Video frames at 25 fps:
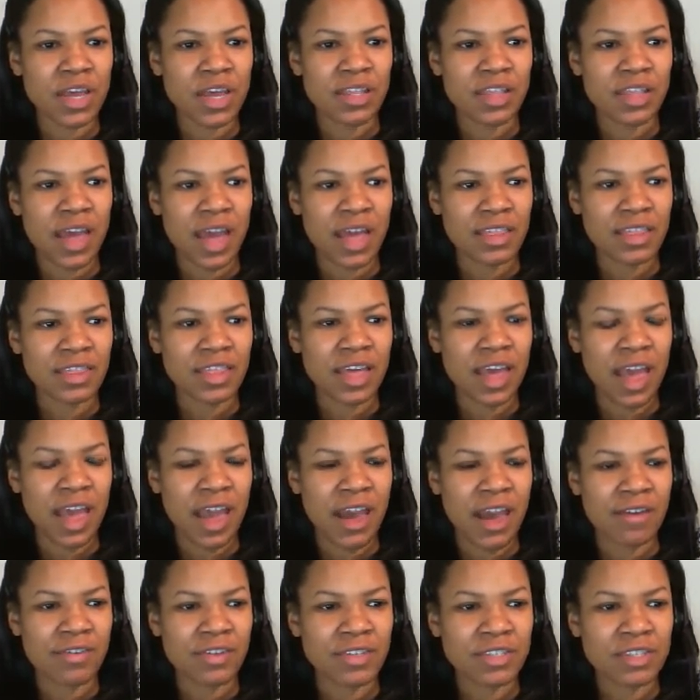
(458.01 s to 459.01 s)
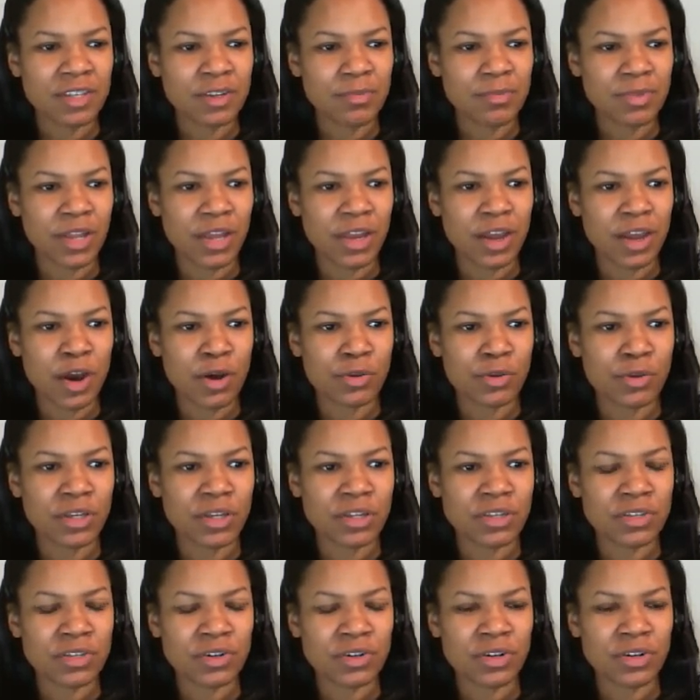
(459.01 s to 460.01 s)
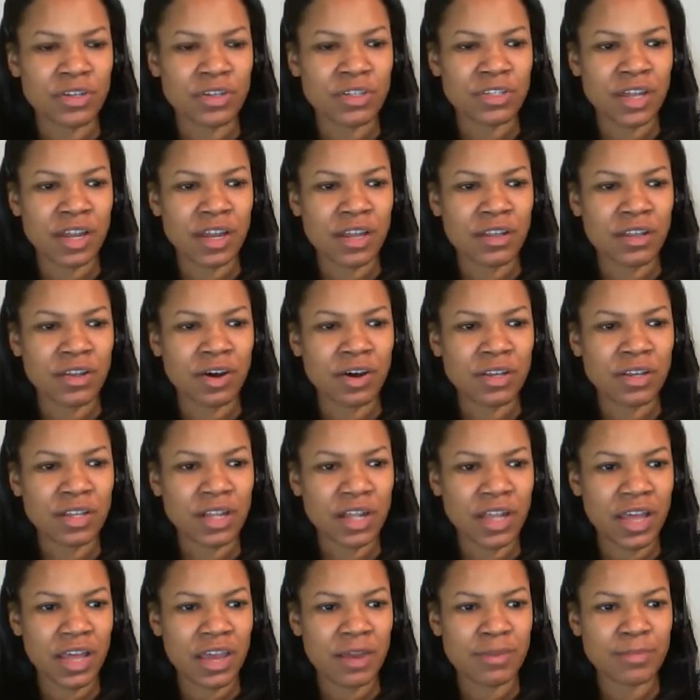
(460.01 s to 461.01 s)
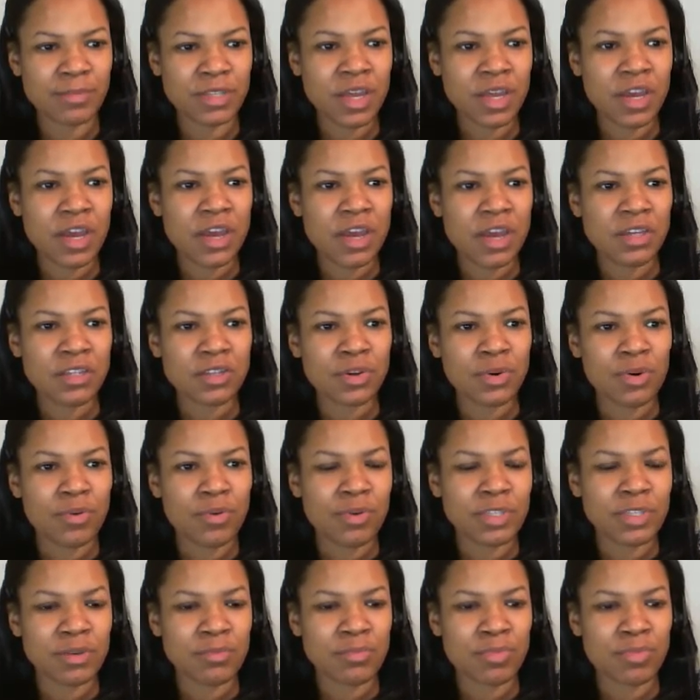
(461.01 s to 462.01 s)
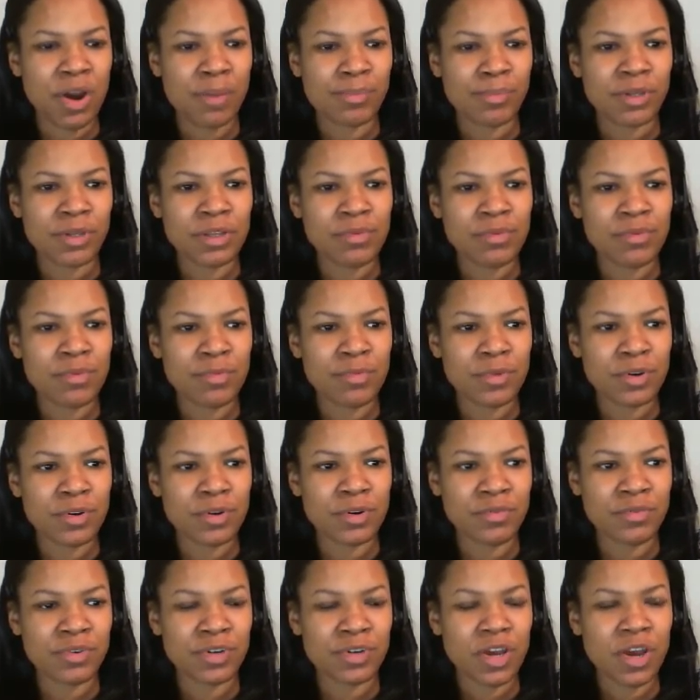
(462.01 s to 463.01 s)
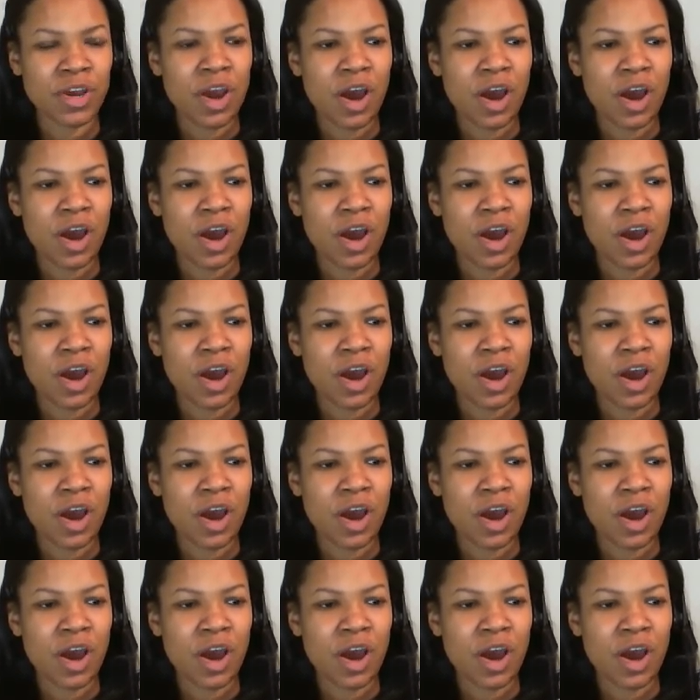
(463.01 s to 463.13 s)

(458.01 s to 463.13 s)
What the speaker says: that the Avitts complaint only asserted state law claims, so it was improperly removed.